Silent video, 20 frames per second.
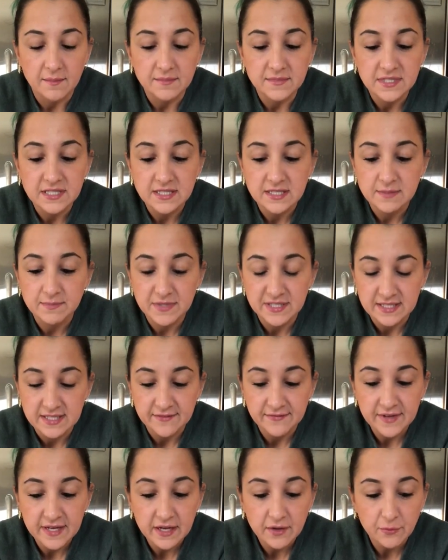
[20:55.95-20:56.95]

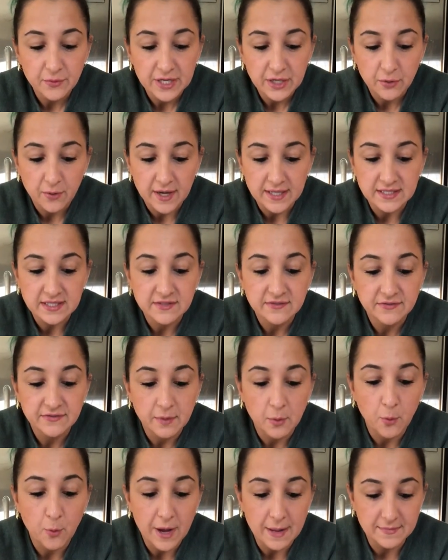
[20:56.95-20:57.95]
specific requests
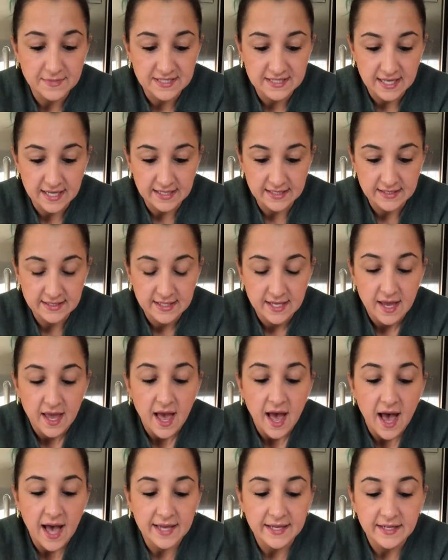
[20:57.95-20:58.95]
from websites.
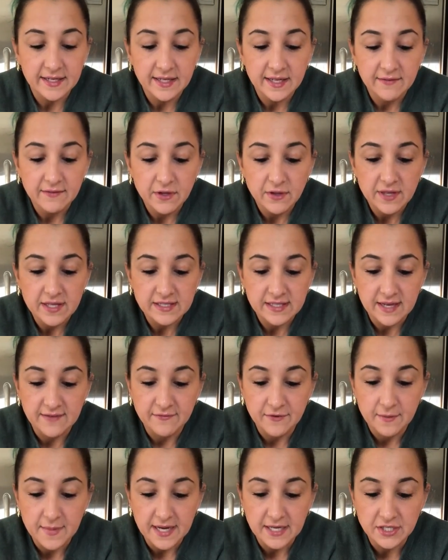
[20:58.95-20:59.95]
I can give you this
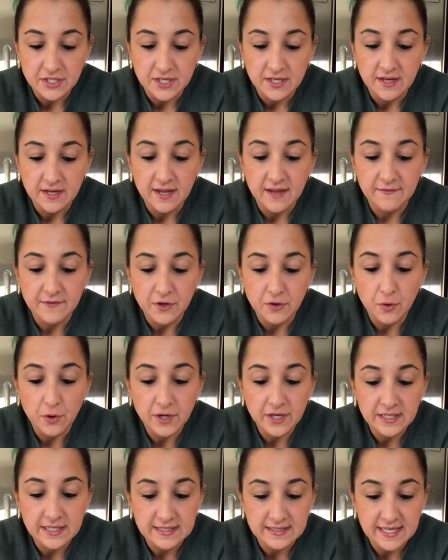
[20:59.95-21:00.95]
information if your
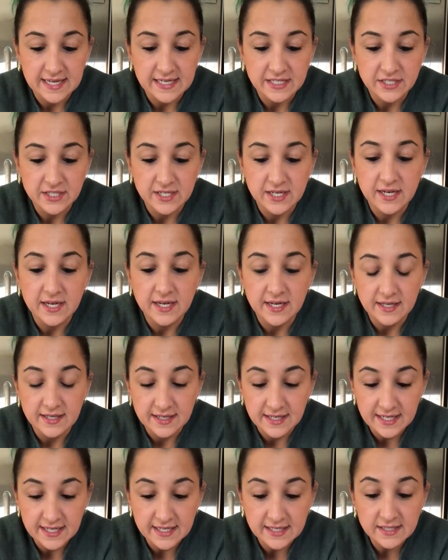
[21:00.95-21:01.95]
organization
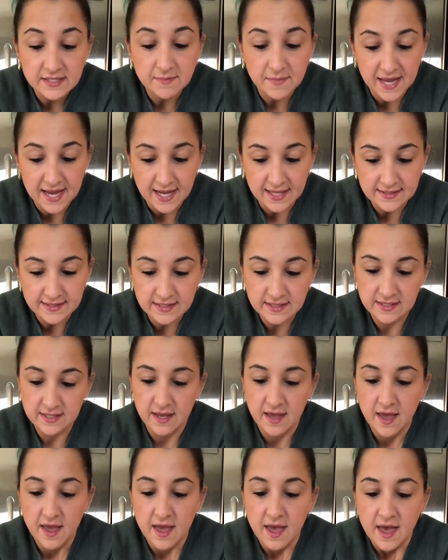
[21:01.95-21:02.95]
needs masks.